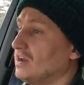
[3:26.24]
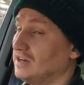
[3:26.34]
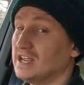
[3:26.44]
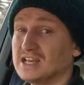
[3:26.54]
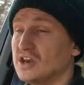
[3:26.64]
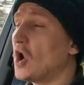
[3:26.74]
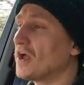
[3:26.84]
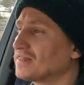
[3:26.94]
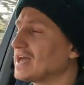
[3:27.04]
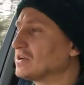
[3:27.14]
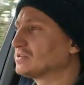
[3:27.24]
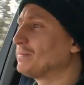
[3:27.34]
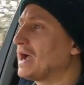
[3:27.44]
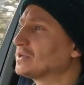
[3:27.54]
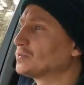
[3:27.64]
Near
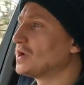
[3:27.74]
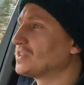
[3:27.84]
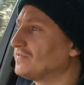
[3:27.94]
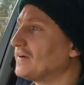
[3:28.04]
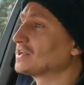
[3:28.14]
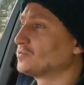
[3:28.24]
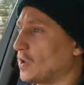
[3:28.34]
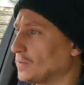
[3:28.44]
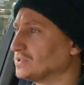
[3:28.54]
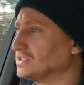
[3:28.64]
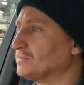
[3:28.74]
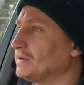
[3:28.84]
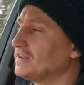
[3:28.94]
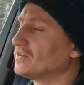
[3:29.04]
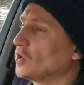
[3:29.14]
£9,000 worth of factory options,
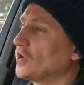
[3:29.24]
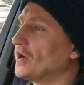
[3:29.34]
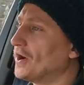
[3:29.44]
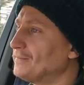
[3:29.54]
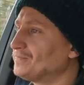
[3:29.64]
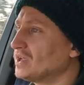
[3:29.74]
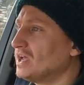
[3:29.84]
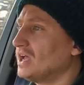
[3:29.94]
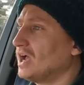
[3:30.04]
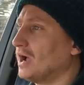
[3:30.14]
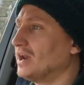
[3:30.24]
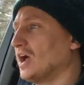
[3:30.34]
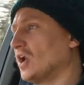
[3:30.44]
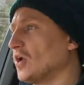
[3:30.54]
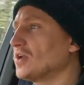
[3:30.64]
believe it or not, and
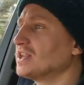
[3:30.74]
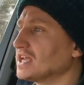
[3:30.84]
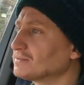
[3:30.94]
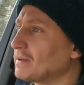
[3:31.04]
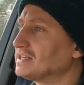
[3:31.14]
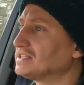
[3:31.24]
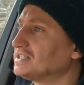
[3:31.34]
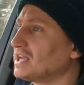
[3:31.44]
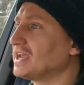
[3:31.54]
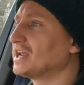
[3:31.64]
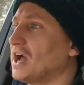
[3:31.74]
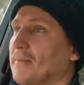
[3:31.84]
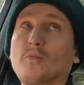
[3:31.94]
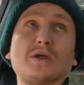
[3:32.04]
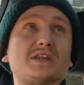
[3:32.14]
a lot of the expense is taken
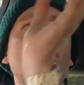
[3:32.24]
up with